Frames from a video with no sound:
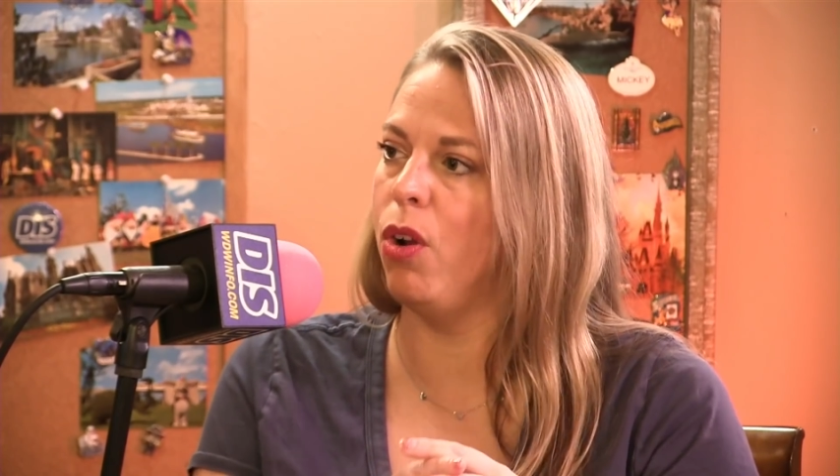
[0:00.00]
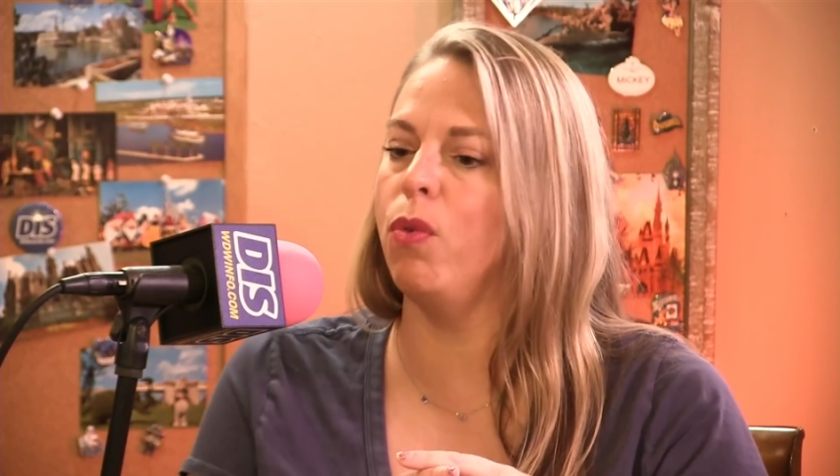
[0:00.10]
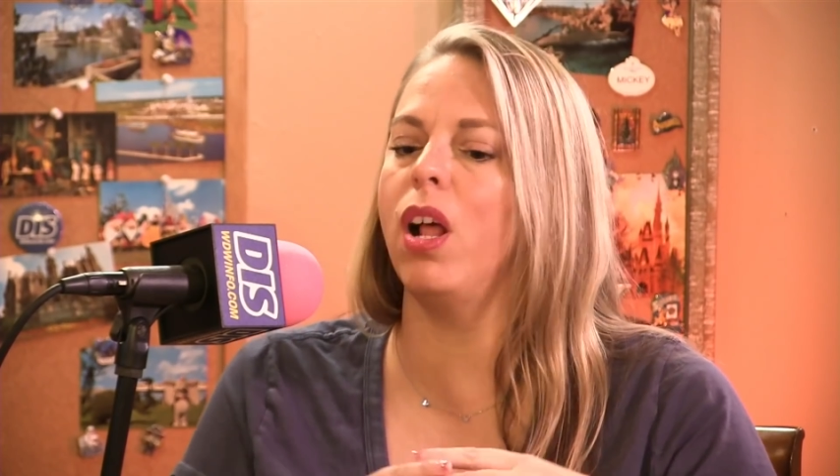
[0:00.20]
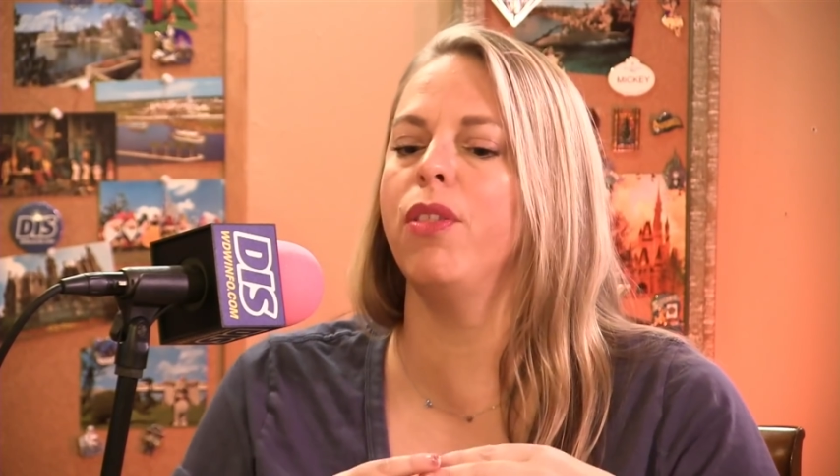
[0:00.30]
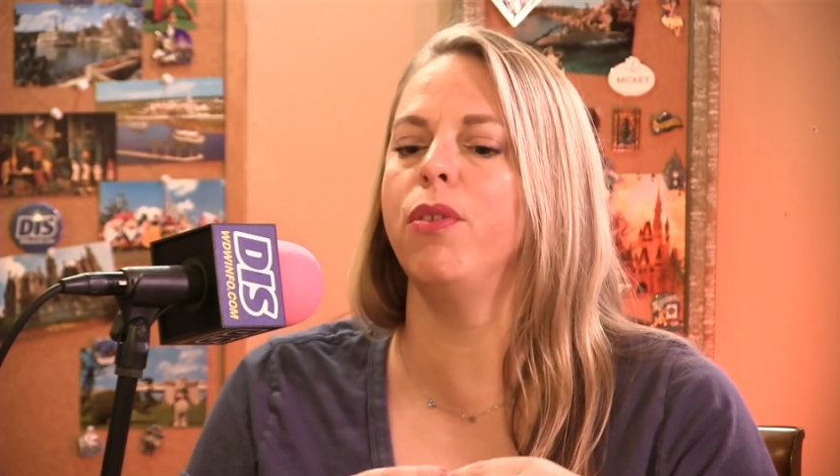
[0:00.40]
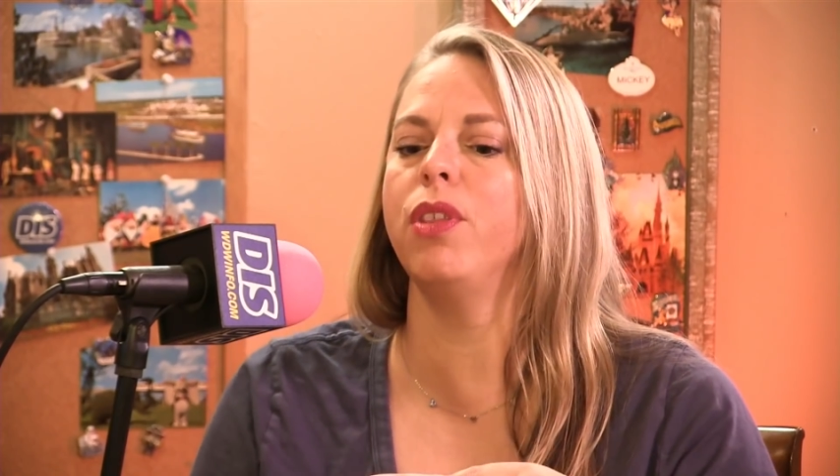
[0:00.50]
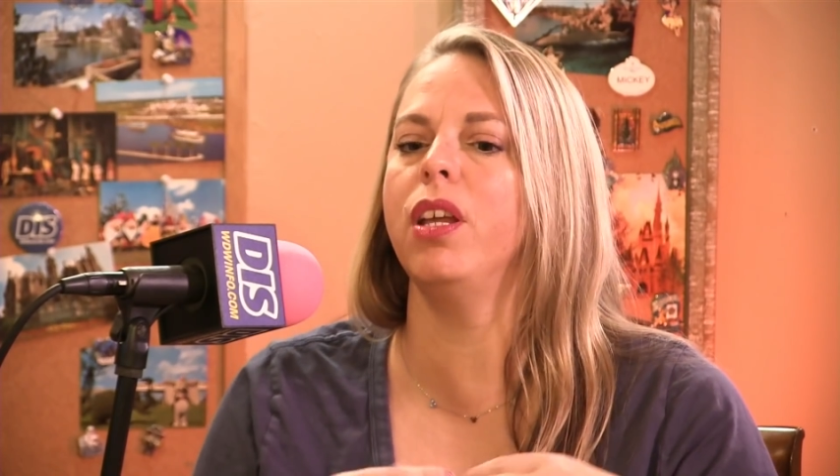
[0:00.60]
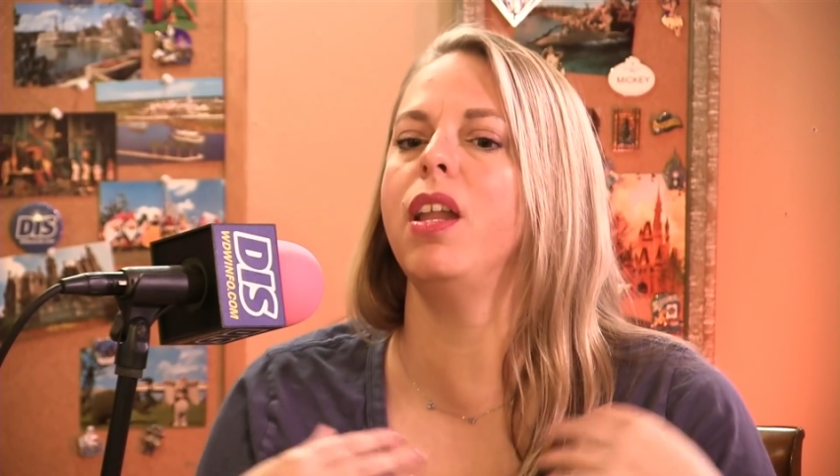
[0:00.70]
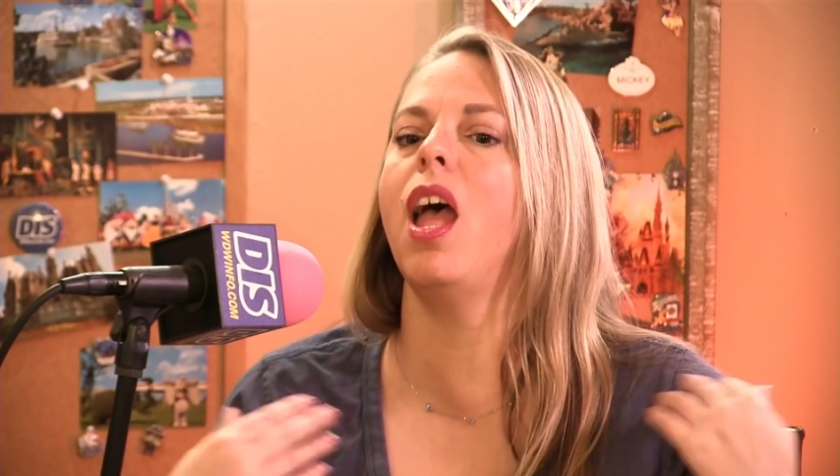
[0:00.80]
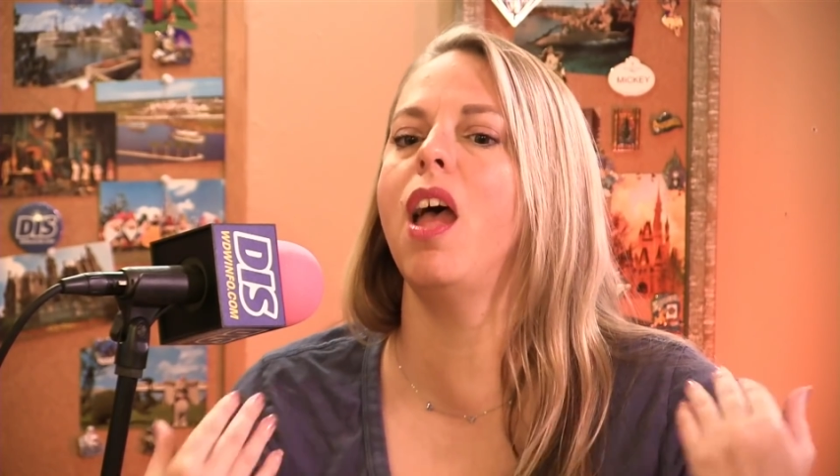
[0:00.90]
rather
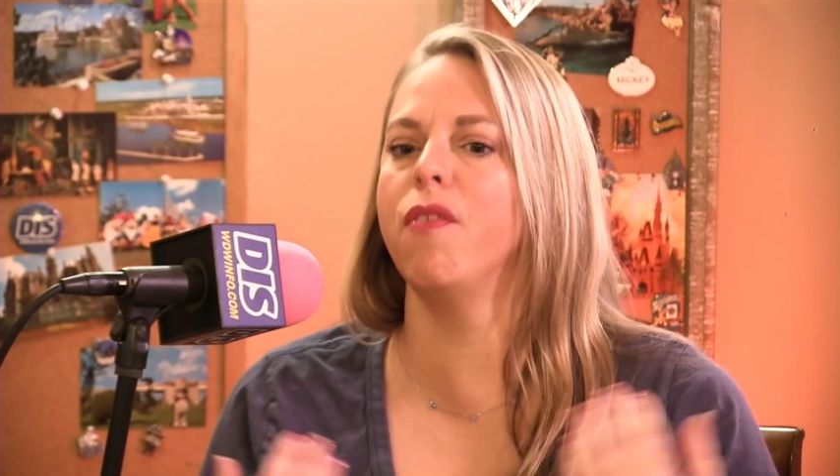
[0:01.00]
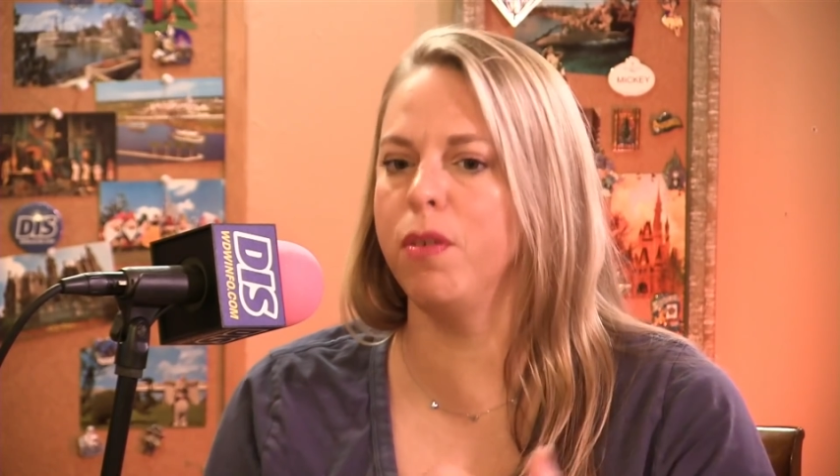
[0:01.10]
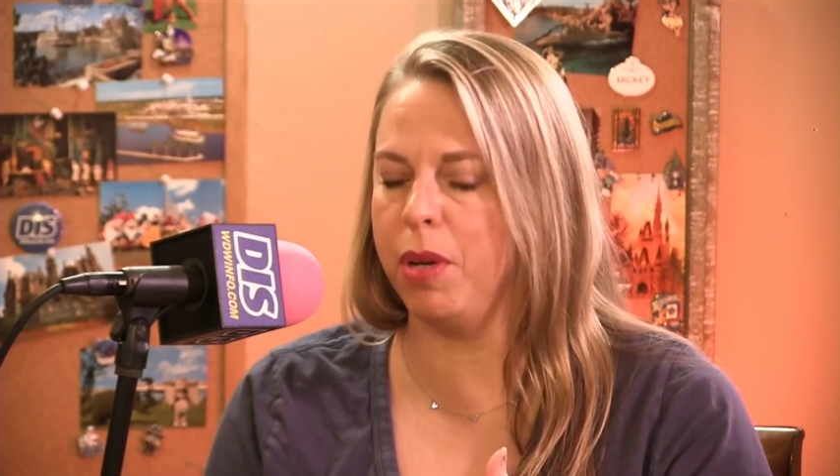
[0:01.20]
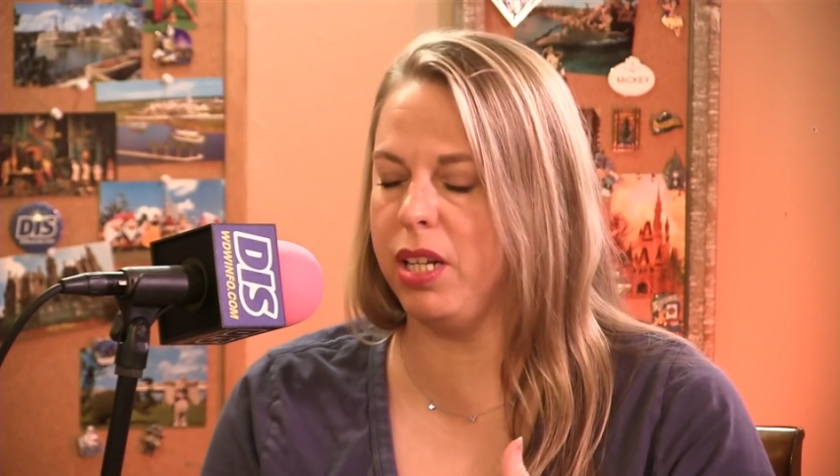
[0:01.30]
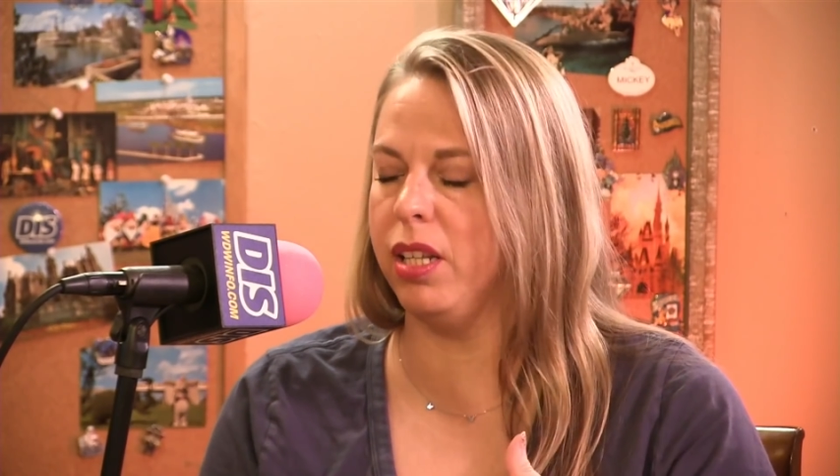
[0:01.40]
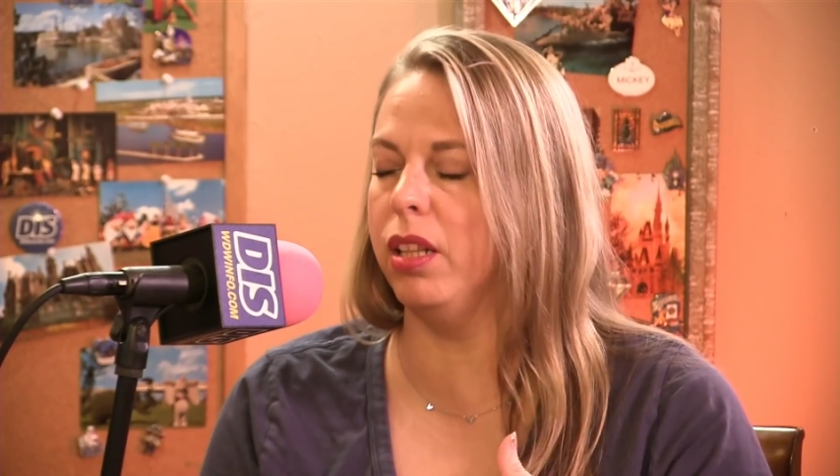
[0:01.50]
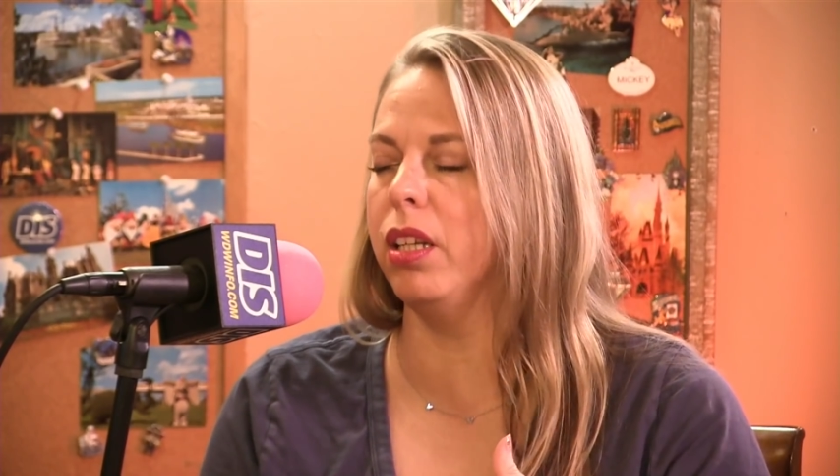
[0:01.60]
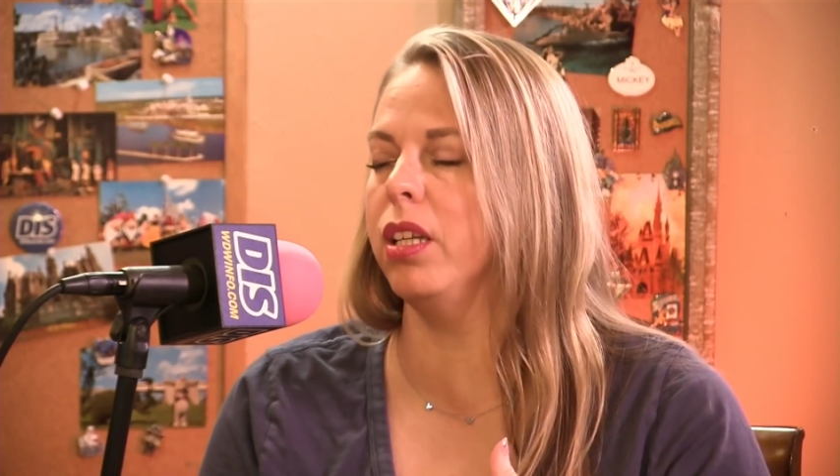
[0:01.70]
than everybody in the